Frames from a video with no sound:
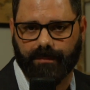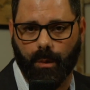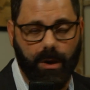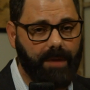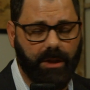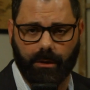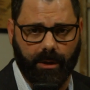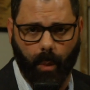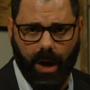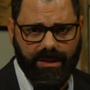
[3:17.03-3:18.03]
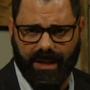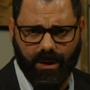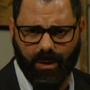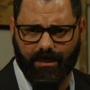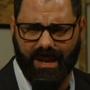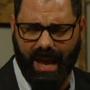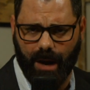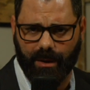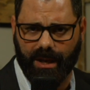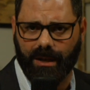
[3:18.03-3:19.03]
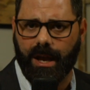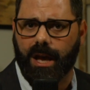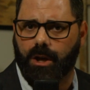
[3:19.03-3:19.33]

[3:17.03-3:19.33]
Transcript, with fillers: We're not the only ones. I don't want to be arrogant.